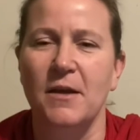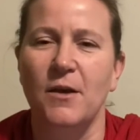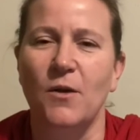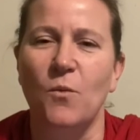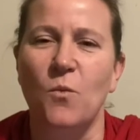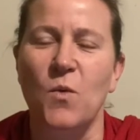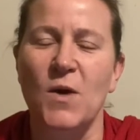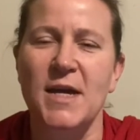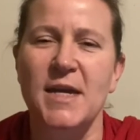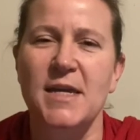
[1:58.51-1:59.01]

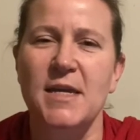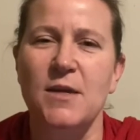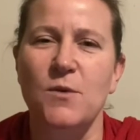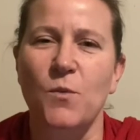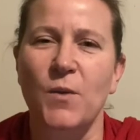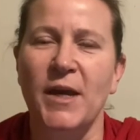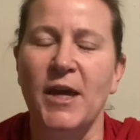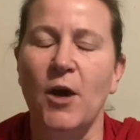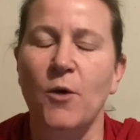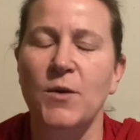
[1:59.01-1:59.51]
we
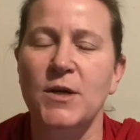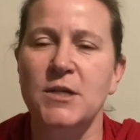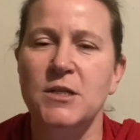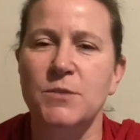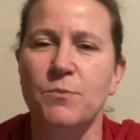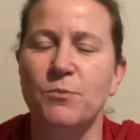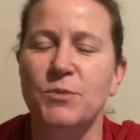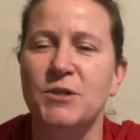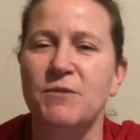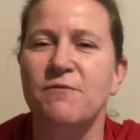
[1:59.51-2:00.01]
go
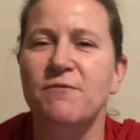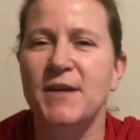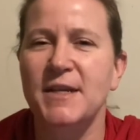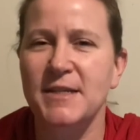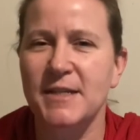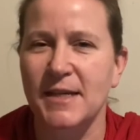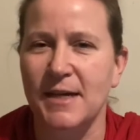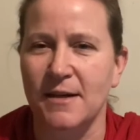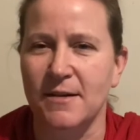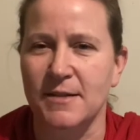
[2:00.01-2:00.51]
into
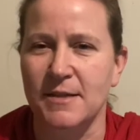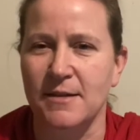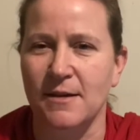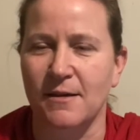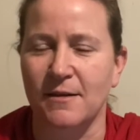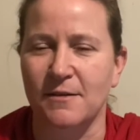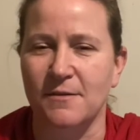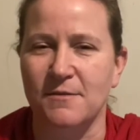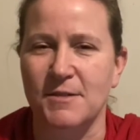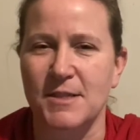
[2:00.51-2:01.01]
defending
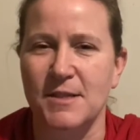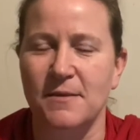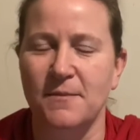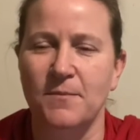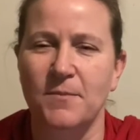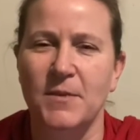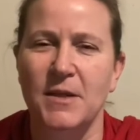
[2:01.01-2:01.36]
ourselves.